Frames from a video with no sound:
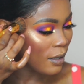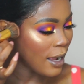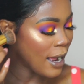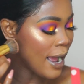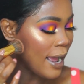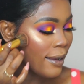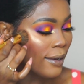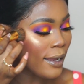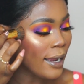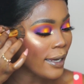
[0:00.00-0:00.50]

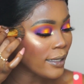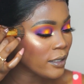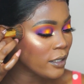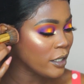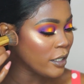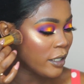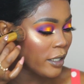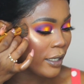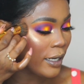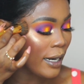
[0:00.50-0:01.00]

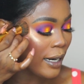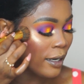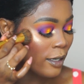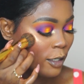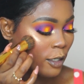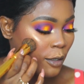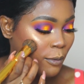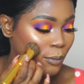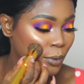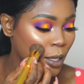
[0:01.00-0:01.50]
highlighter
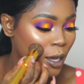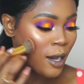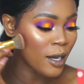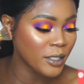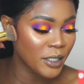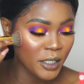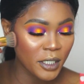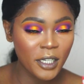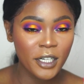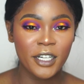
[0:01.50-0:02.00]
and the
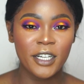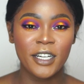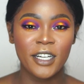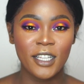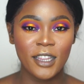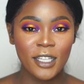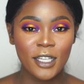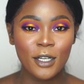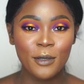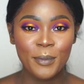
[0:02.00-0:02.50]
blush are
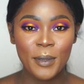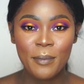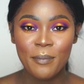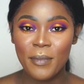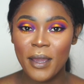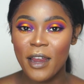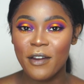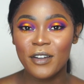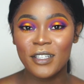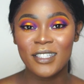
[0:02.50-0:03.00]
a little bit
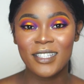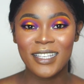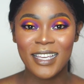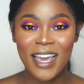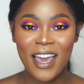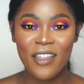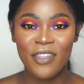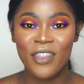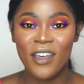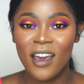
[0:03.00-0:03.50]
married
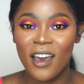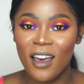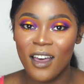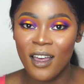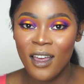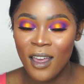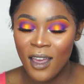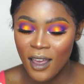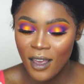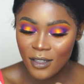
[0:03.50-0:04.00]

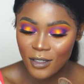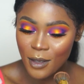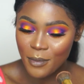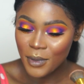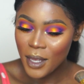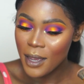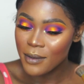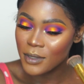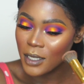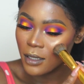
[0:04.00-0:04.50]
together.
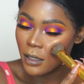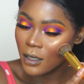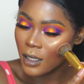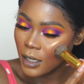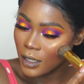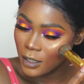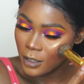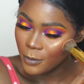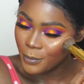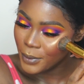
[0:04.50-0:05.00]
Sometimes they look a
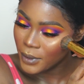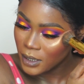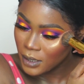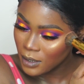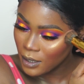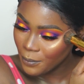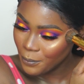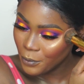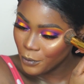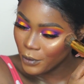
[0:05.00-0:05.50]
little bit
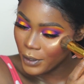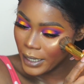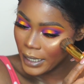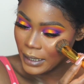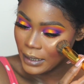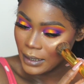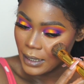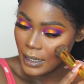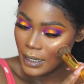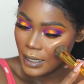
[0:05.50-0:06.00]

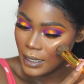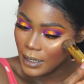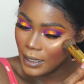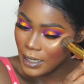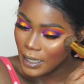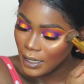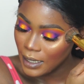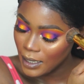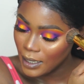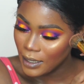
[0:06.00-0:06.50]
separated,
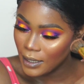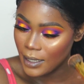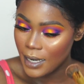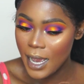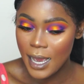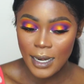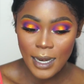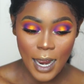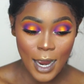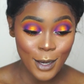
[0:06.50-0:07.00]
and
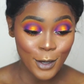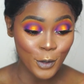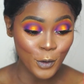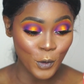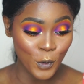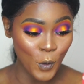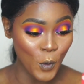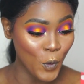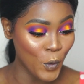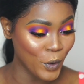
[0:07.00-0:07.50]
that
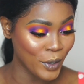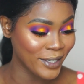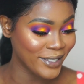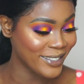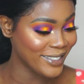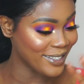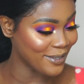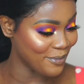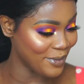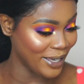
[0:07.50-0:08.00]

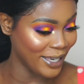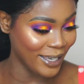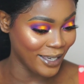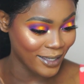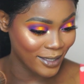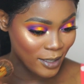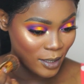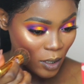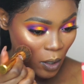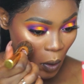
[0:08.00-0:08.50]
annoys me,
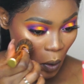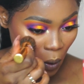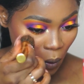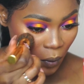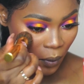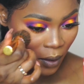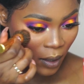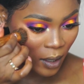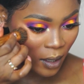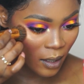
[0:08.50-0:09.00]

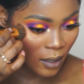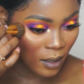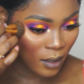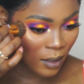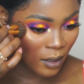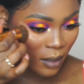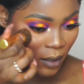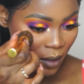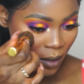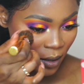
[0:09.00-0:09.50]
so
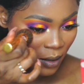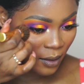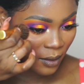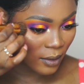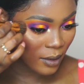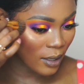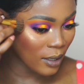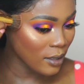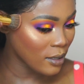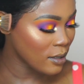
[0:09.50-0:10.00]

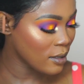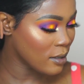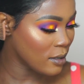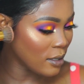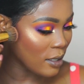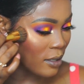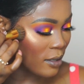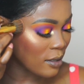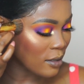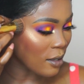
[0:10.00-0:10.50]
this
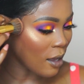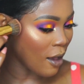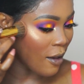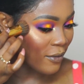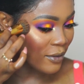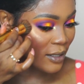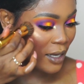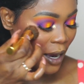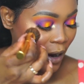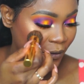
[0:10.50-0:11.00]
just
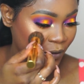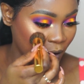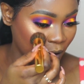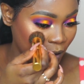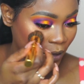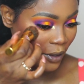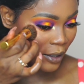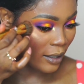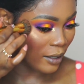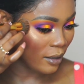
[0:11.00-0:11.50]
solves
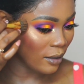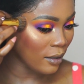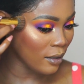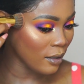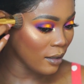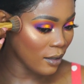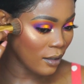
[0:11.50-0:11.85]
everything.